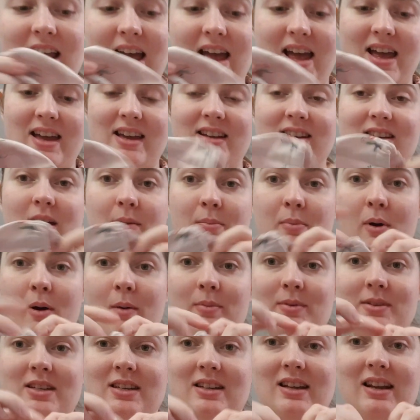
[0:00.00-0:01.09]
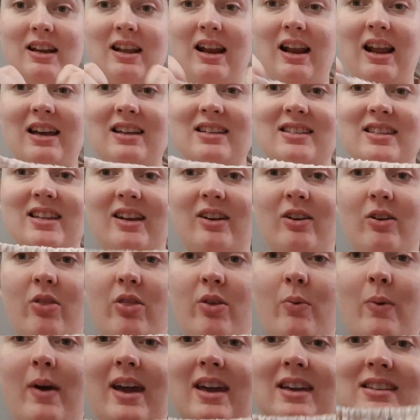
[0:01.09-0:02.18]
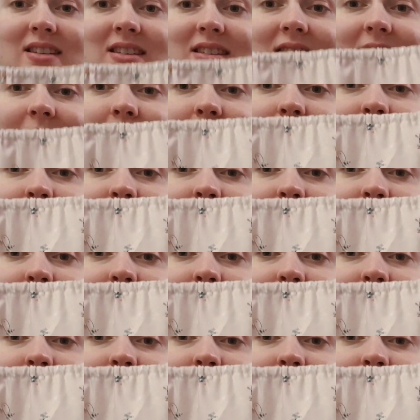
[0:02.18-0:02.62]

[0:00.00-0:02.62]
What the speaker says: and I popped in an elastic on the waist.